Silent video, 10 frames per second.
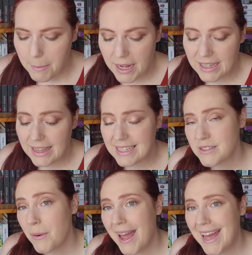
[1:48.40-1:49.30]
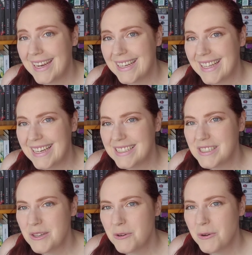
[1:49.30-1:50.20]
But let's go ahead and get
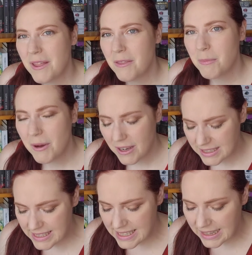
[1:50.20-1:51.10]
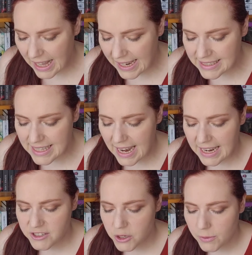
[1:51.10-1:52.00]
into the books. Like I said,
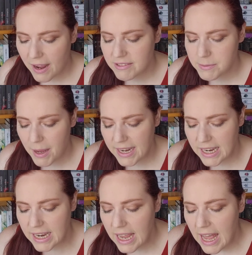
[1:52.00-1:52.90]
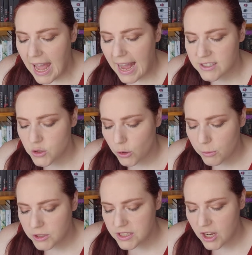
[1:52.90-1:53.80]
I don't have as many as
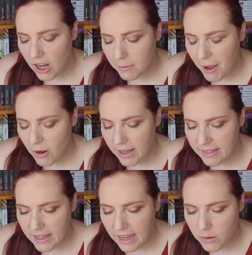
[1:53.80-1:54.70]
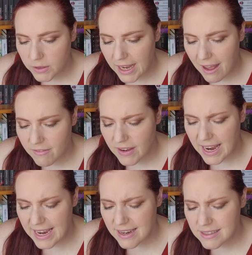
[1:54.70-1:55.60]
normal to talk about. I think I only have
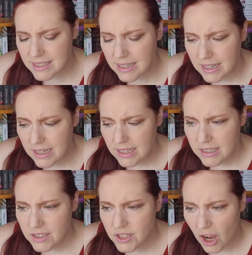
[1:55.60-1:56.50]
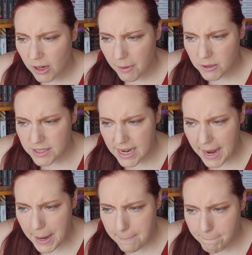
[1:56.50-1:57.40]
eight to talk about
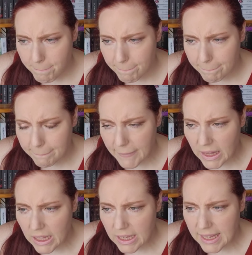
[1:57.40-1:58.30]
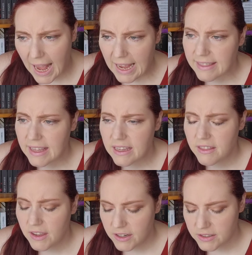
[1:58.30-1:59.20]
today. Yeah, I
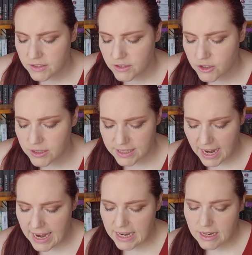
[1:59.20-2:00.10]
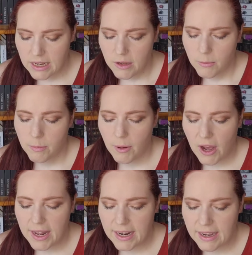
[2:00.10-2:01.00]
think there's just eight.
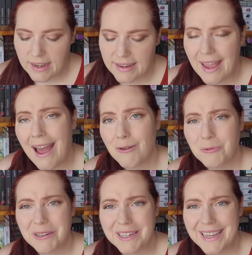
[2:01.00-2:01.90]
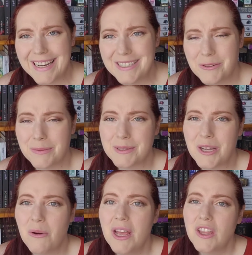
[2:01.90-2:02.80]
But uh, yeah, we're going to get into them.
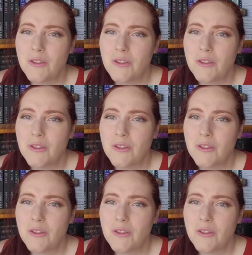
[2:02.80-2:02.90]
So